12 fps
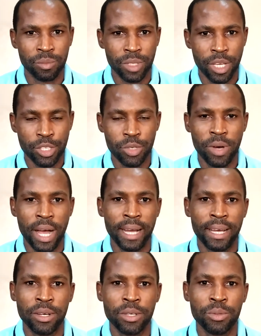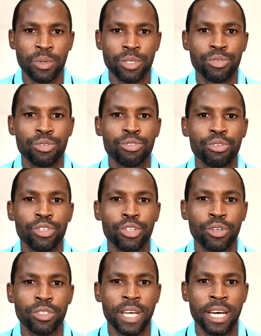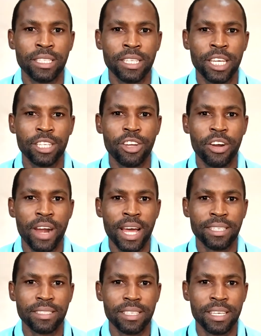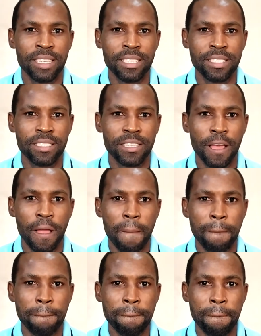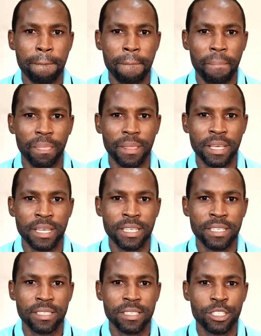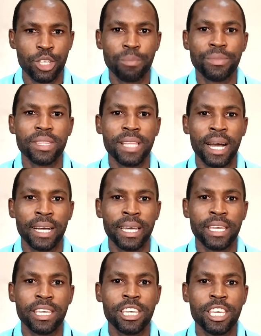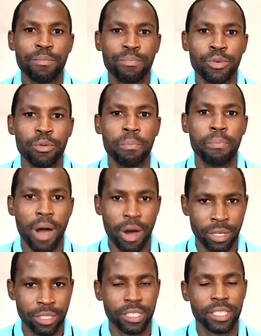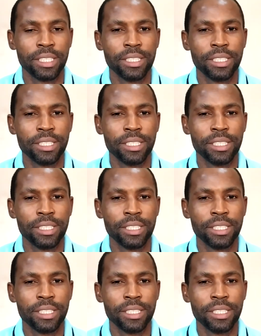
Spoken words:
And so I want you to know that ignorance is something that can keep you bound,